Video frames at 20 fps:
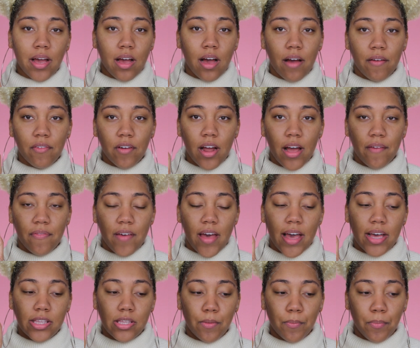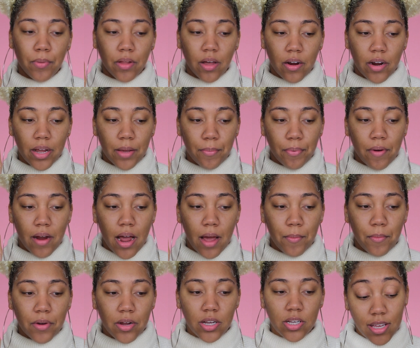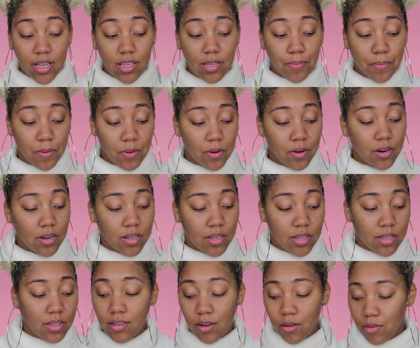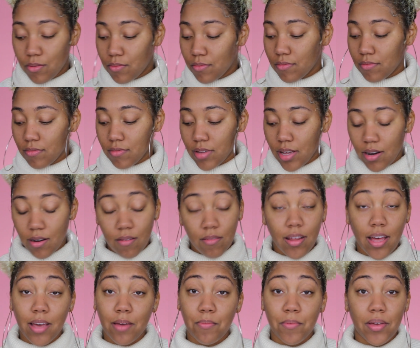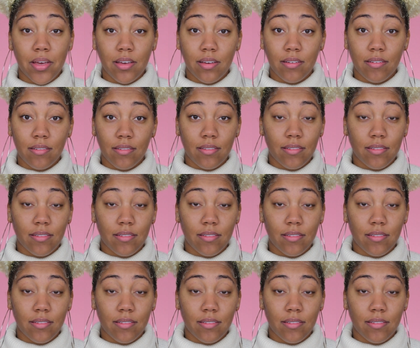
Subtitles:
Cover FX blurring primer. These pores don't like me,